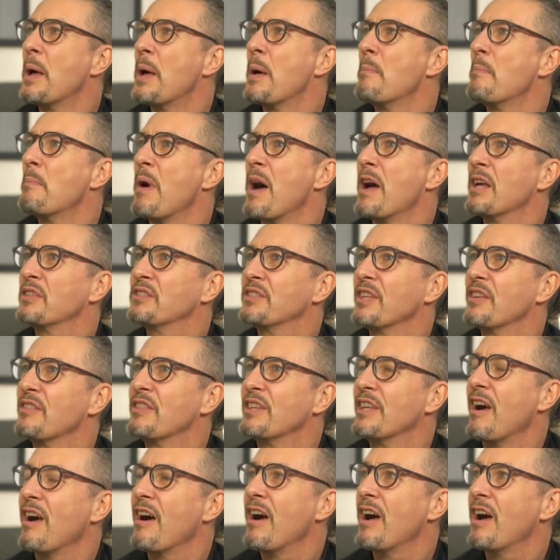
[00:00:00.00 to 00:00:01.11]
master
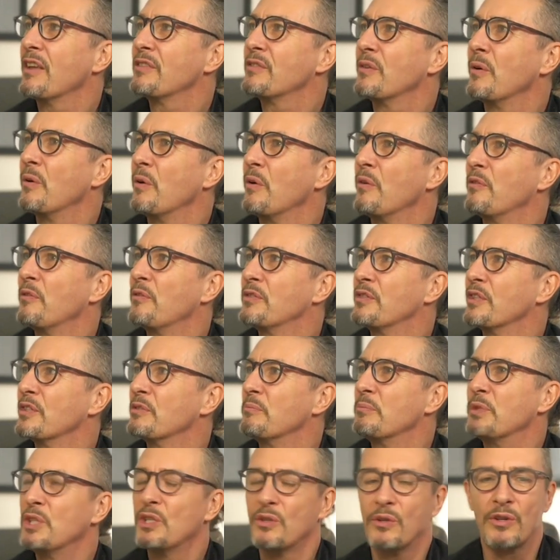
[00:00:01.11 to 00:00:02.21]
the art of just
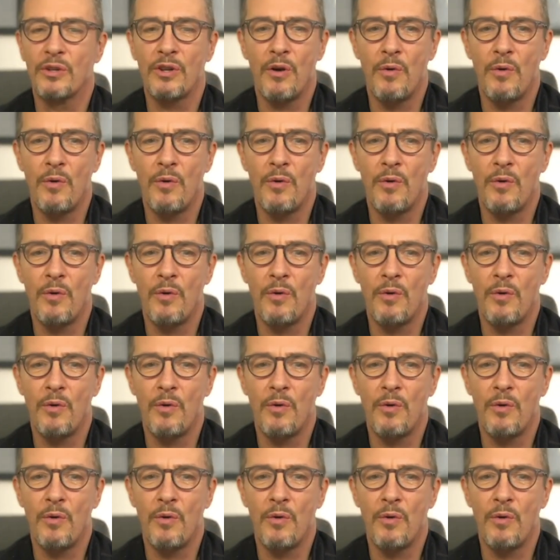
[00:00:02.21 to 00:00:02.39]
being on